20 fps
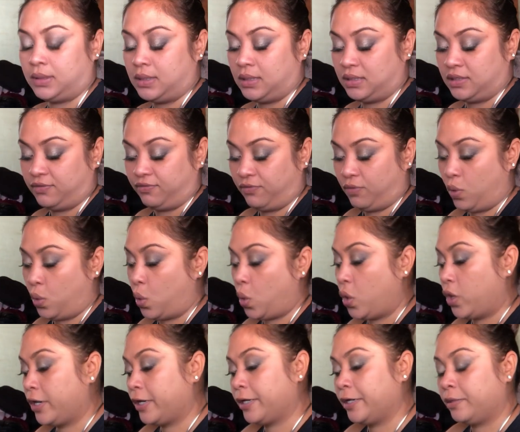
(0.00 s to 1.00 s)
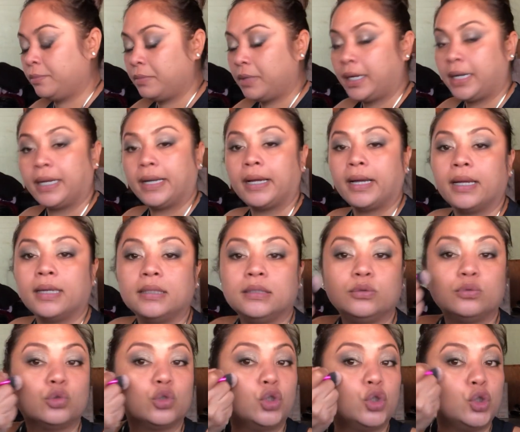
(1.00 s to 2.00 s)
this for my
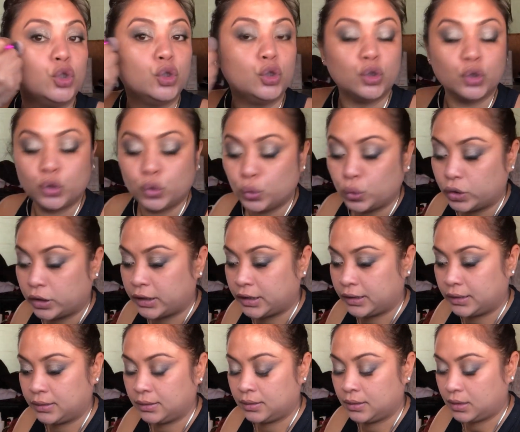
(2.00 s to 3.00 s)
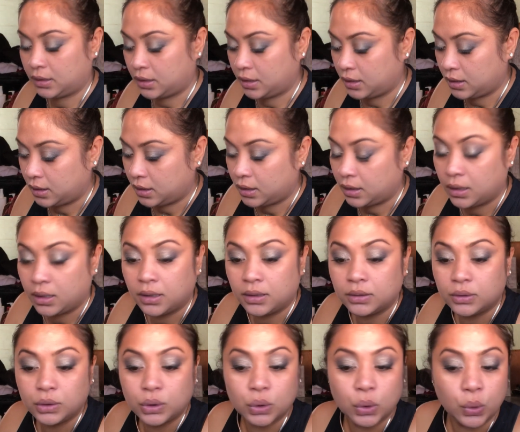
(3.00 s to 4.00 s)
contour.
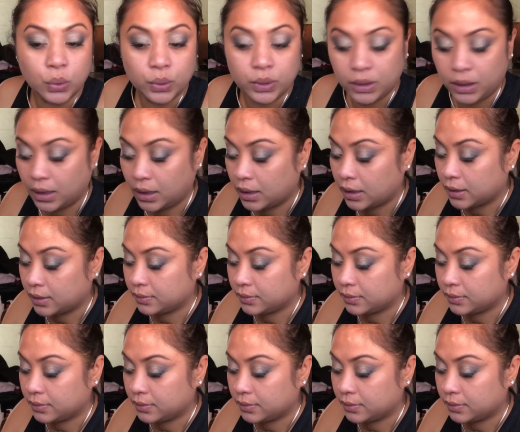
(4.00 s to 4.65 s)
So yeah,